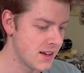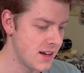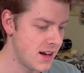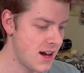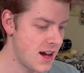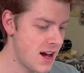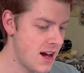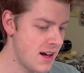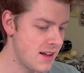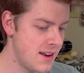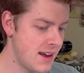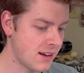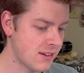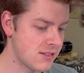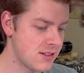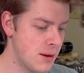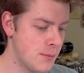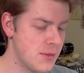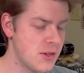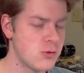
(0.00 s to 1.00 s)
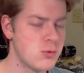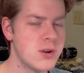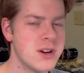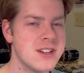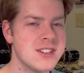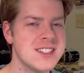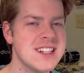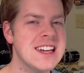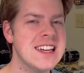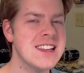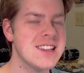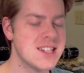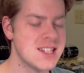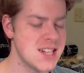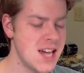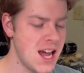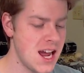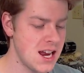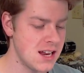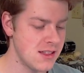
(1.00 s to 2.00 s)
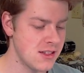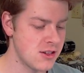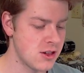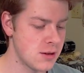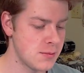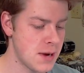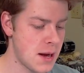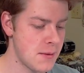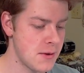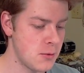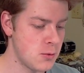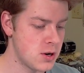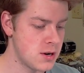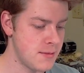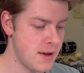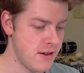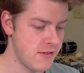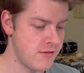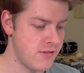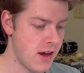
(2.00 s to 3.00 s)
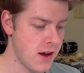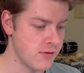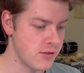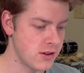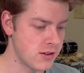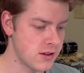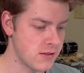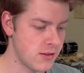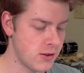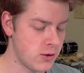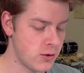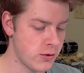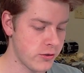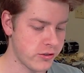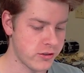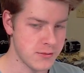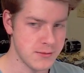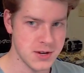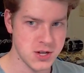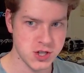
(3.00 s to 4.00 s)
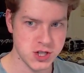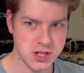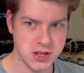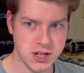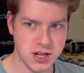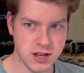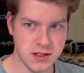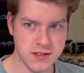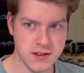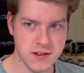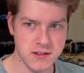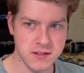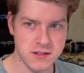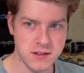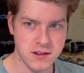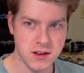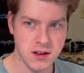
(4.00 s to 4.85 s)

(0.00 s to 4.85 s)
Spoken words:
Next up, this one is insane. This is probably one of my favorites of the whole submission. Look at this.